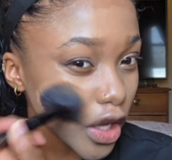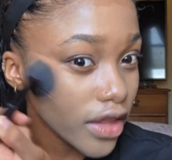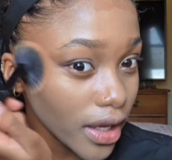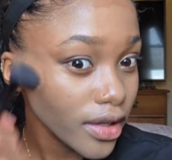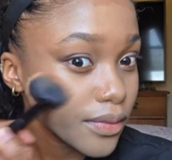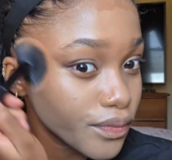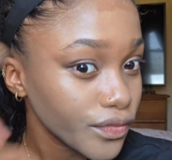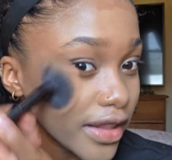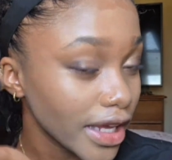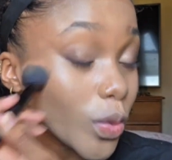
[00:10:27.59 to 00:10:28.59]
I think
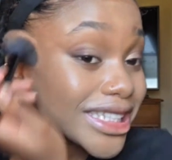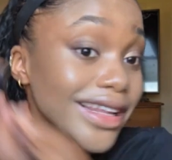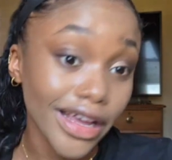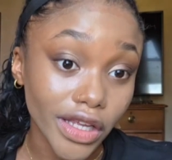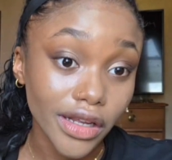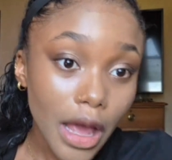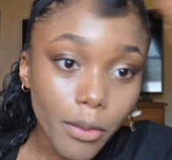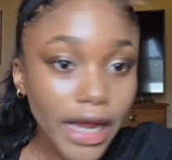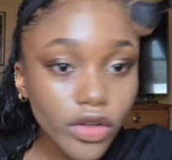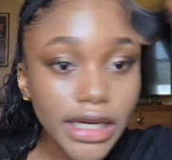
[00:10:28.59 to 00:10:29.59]
we said 11,
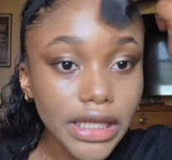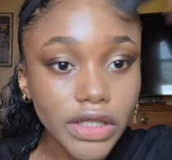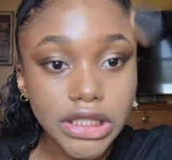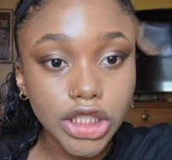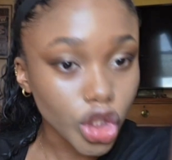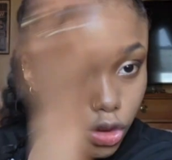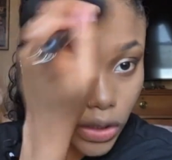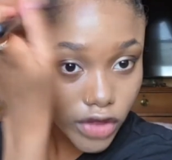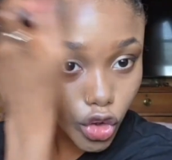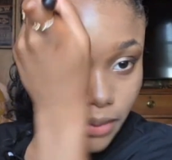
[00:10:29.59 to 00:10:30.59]
but I know that 11 is going to turn into
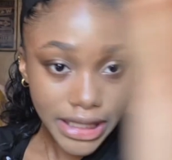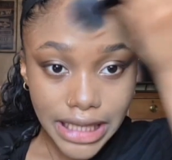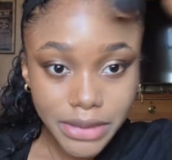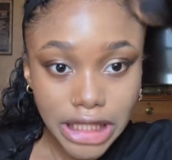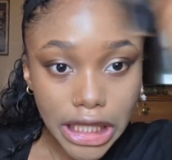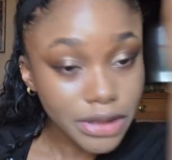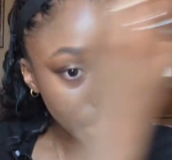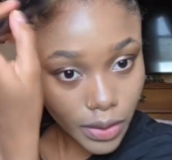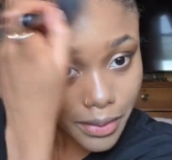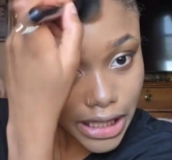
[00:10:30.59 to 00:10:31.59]
11:30 because I'm still
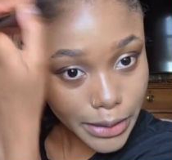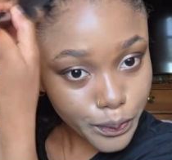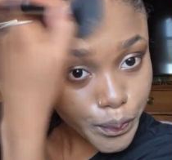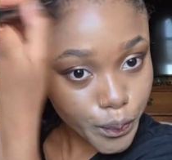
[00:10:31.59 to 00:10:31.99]
doing my makeup.